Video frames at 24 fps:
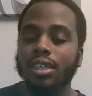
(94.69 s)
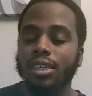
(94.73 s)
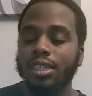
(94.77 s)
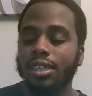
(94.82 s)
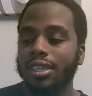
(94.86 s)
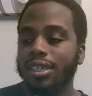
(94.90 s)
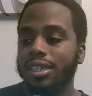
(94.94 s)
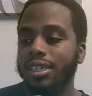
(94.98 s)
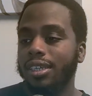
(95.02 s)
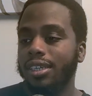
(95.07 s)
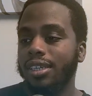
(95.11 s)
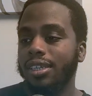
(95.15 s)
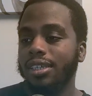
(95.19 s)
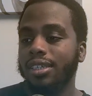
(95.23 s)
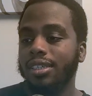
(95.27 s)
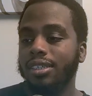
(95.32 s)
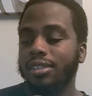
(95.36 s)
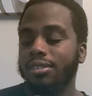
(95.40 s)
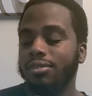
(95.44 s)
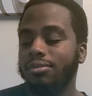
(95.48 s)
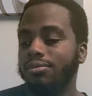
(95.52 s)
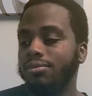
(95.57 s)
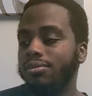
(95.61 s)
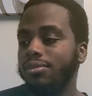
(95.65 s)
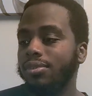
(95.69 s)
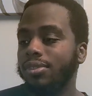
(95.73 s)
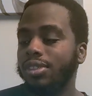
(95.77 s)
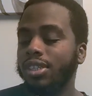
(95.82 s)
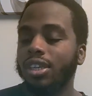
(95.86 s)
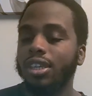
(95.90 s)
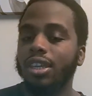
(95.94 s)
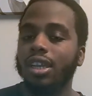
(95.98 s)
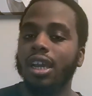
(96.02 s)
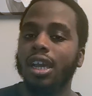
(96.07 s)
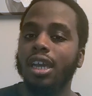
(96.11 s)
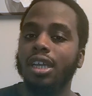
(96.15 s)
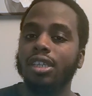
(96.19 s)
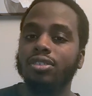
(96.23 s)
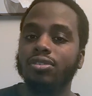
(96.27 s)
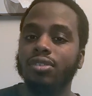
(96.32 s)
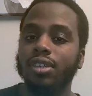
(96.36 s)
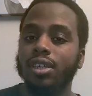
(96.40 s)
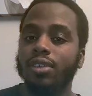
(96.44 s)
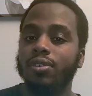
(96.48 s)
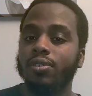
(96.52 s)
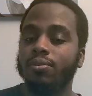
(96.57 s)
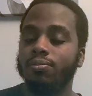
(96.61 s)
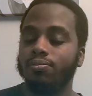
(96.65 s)
and your
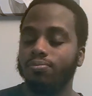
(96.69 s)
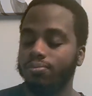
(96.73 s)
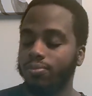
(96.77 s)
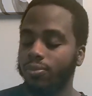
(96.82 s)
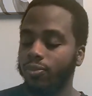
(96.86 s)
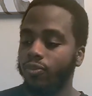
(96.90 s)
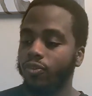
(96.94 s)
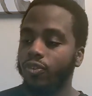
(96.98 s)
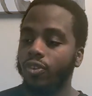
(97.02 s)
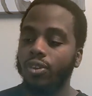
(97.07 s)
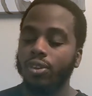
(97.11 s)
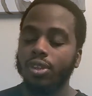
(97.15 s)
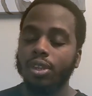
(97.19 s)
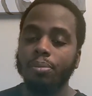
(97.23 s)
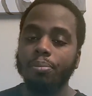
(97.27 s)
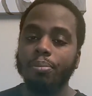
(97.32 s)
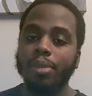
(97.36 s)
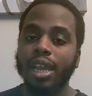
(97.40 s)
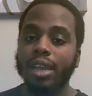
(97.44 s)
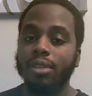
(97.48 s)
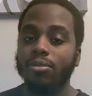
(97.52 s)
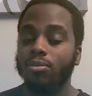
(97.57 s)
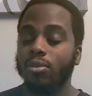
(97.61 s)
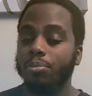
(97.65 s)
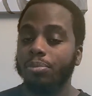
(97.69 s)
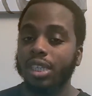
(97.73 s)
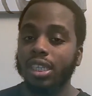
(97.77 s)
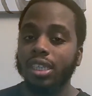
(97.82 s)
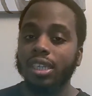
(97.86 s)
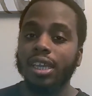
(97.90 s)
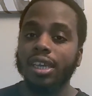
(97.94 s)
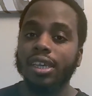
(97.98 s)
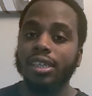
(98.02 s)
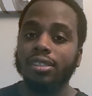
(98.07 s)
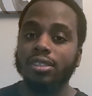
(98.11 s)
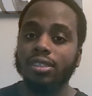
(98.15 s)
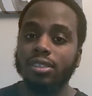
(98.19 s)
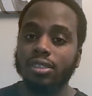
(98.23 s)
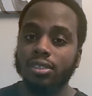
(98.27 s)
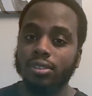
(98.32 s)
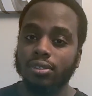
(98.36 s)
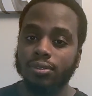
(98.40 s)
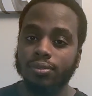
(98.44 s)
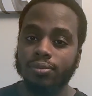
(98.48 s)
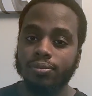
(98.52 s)
contract further back will be less